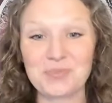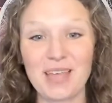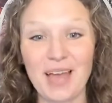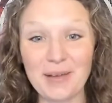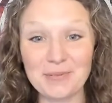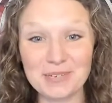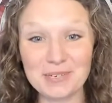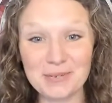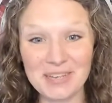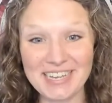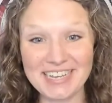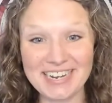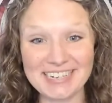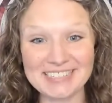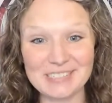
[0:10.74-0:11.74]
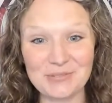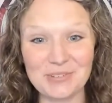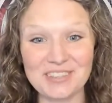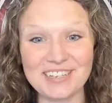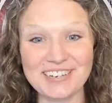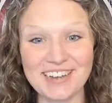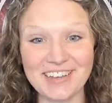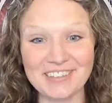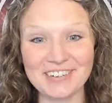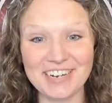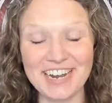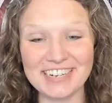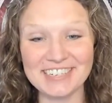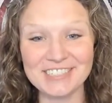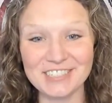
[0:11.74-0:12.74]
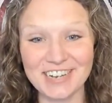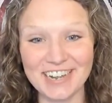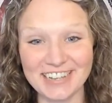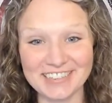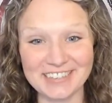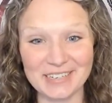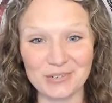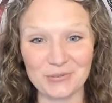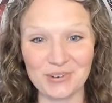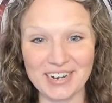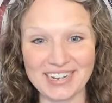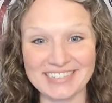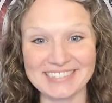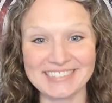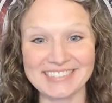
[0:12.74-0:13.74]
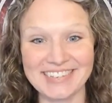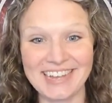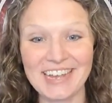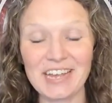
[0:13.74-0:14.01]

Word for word: I'm going to be connecting with another ancient alien race.